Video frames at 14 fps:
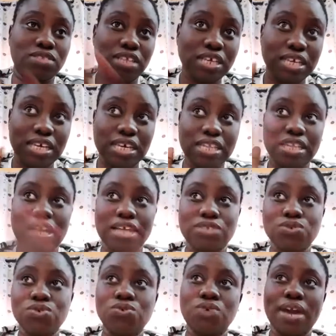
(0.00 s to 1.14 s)
thinking that,
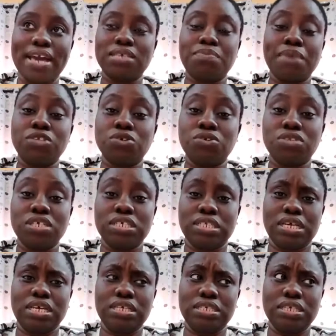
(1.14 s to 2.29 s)
oh, I expect all these
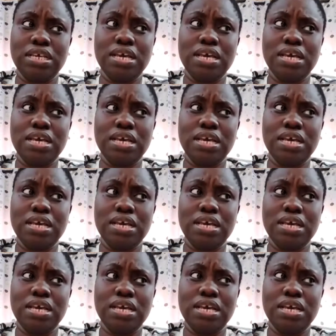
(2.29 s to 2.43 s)
things.